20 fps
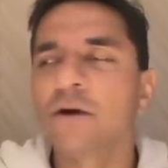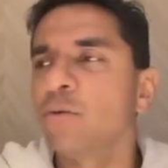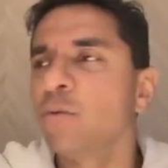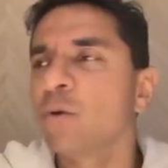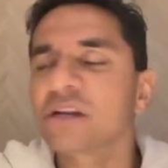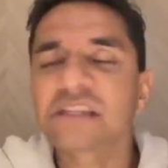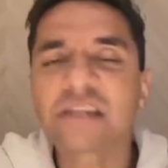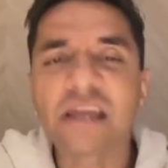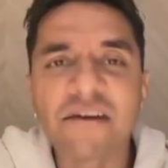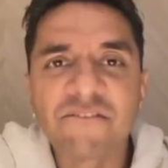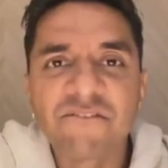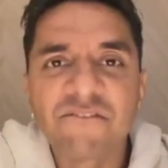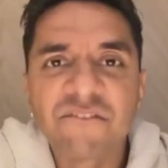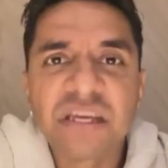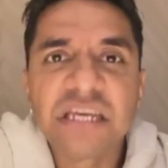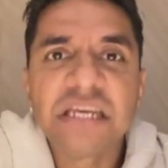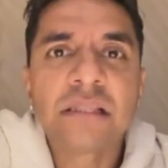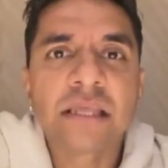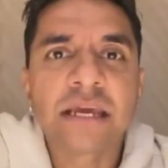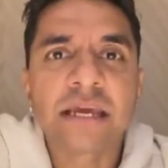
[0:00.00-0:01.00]
what they're
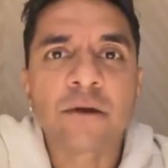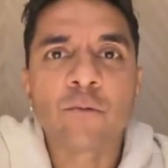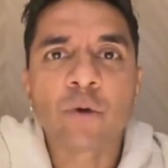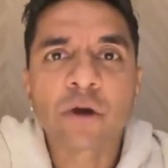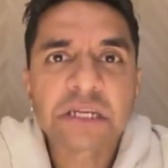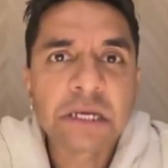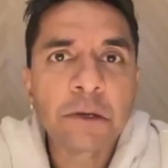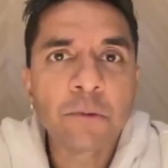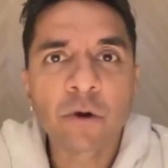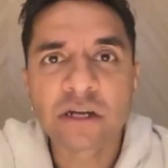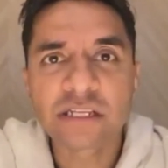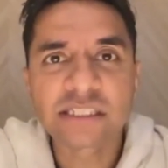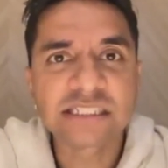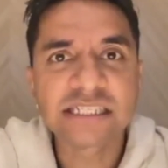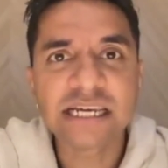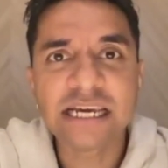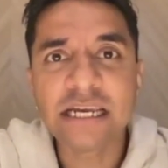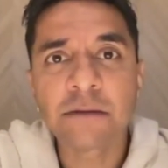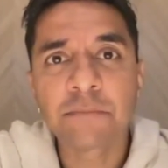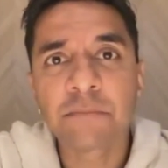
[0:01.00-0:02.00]
feeling, what they want to
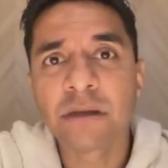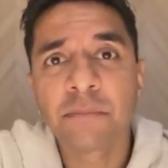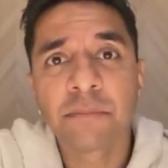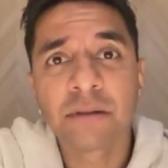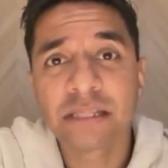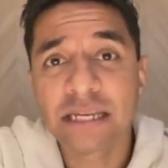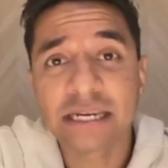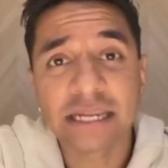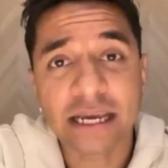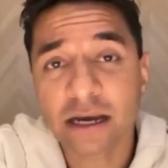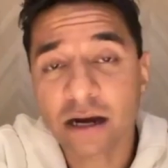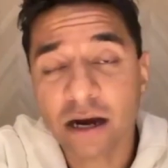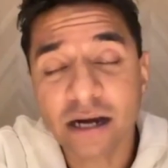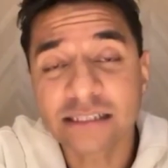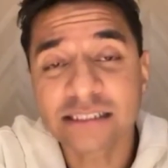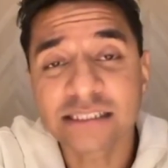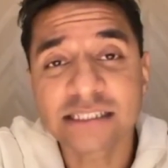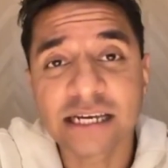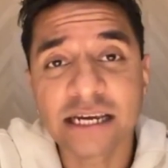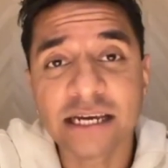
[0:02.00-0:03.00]
say to people that they
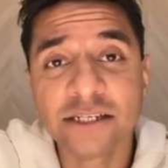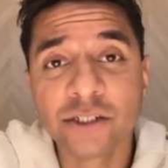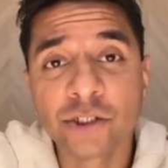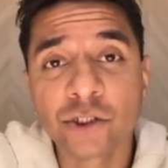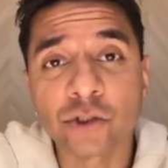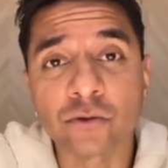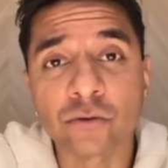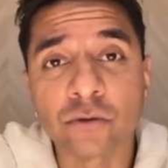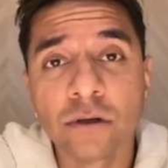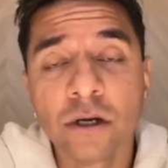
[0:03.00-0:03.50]
can't say it to.